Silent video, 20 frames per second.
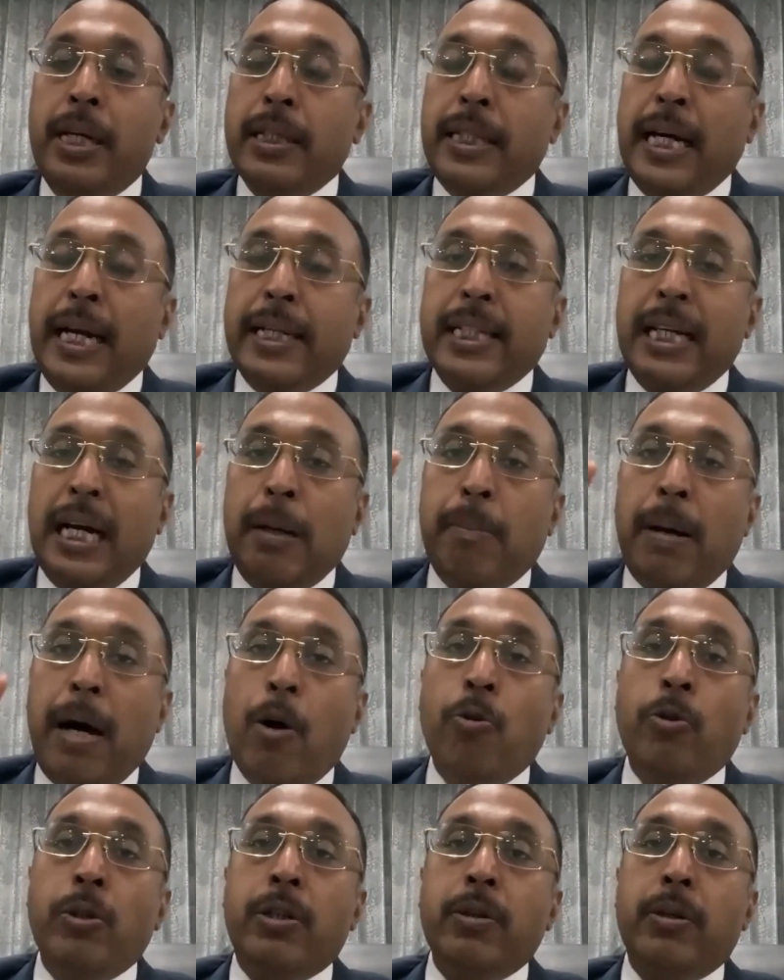That the
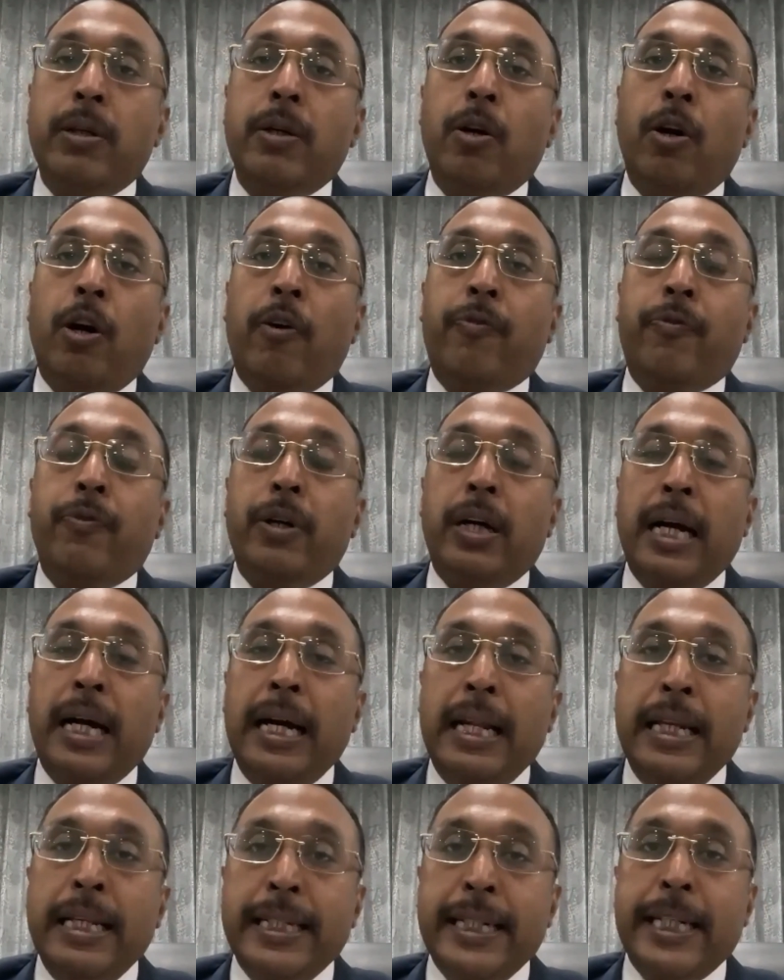amount of
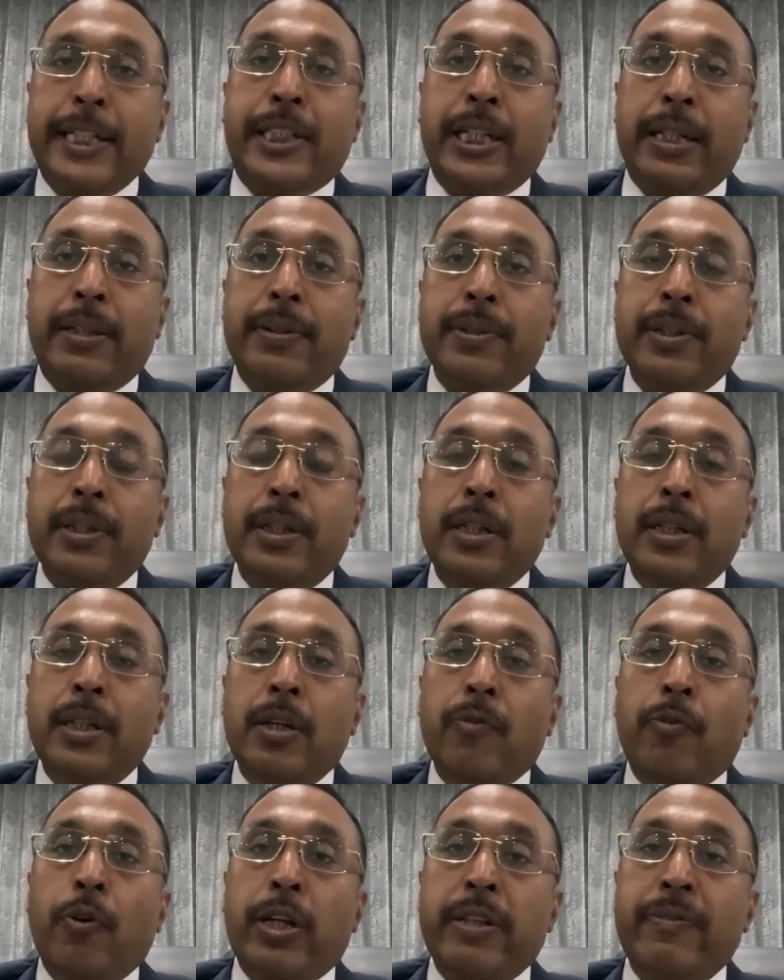allegation
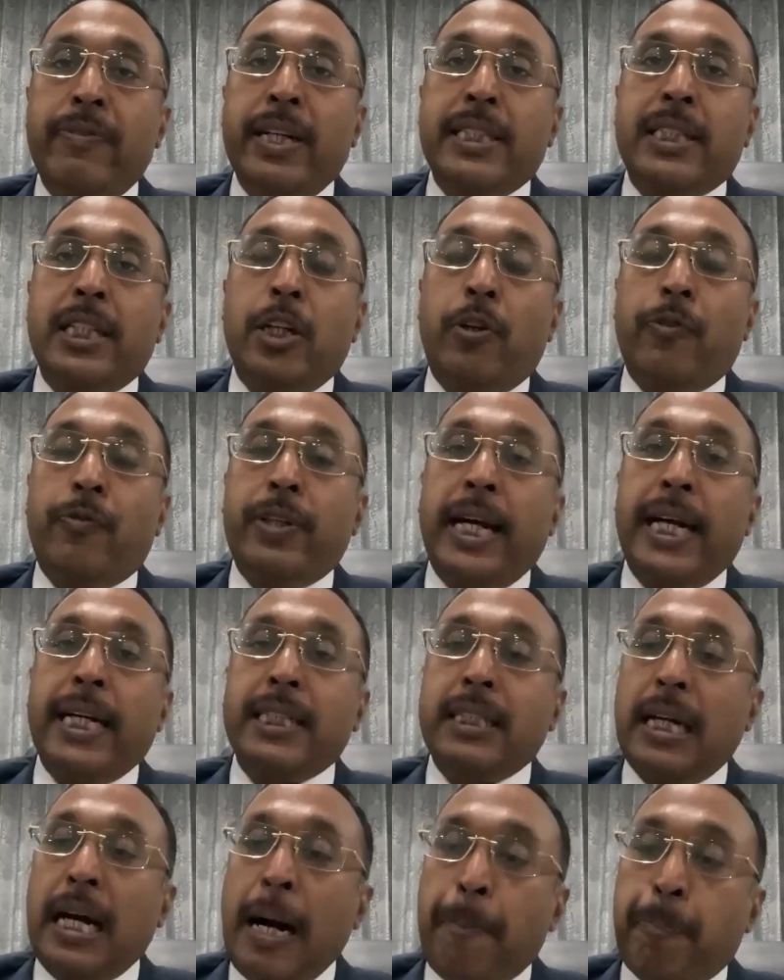for evasion of
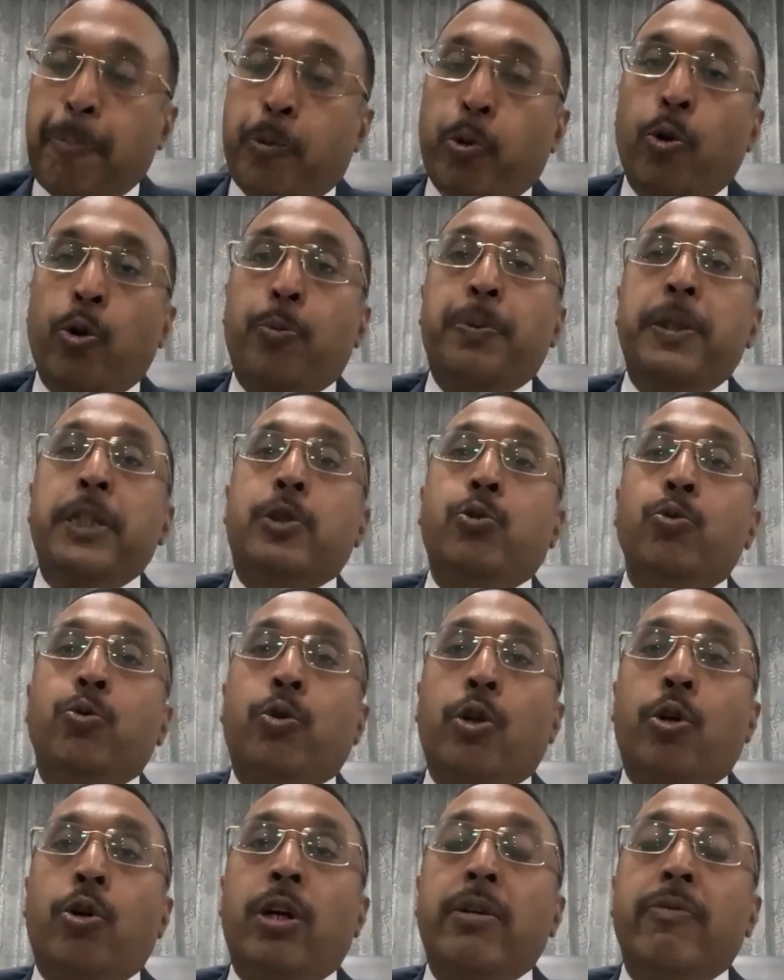tax up to rupees 2
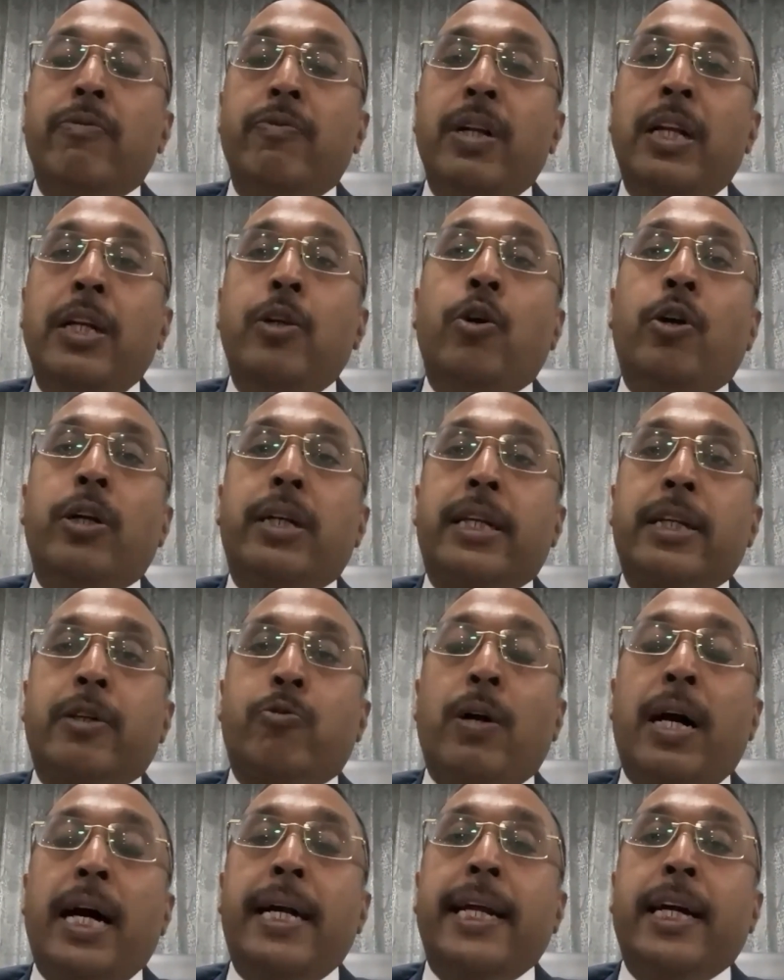crore will not
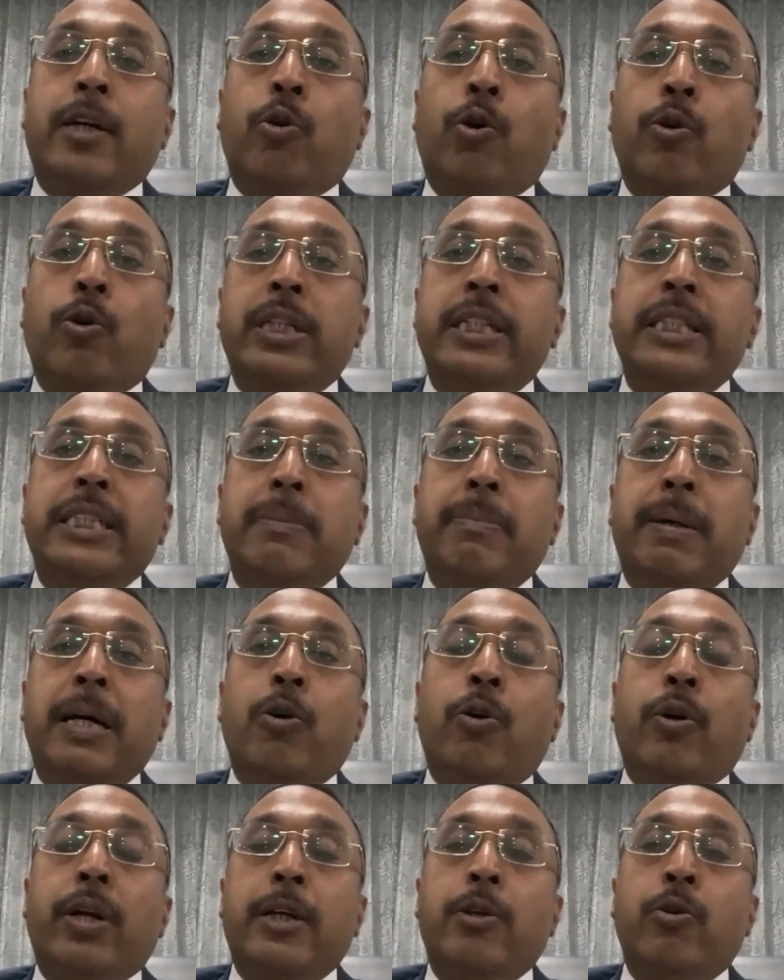require a
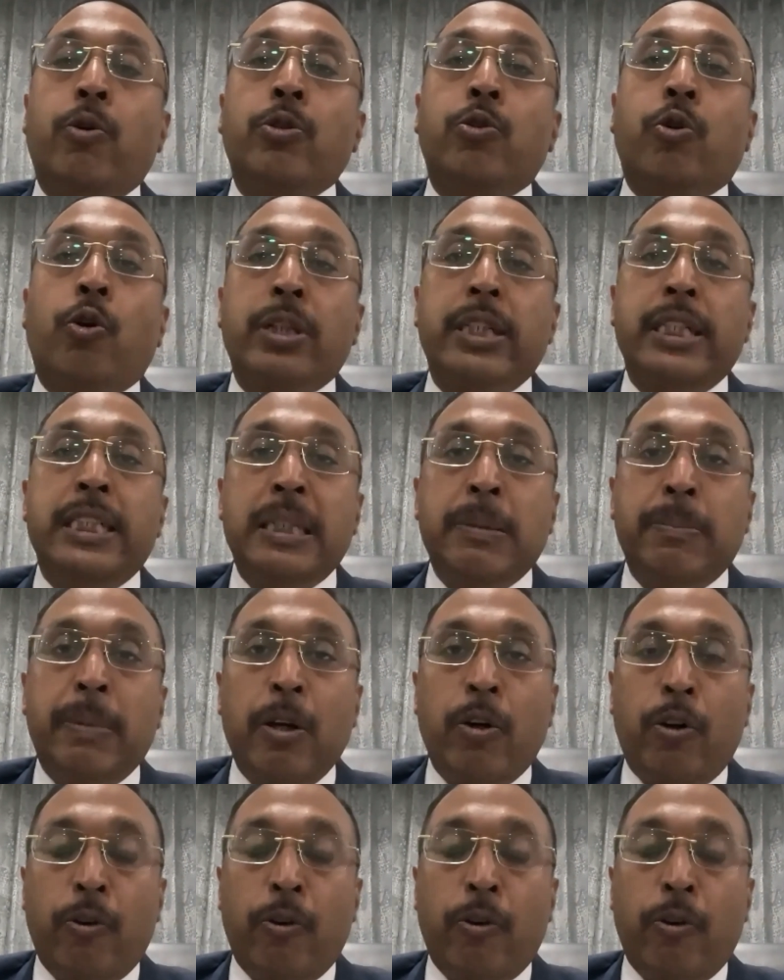cognizable or a non-cognizable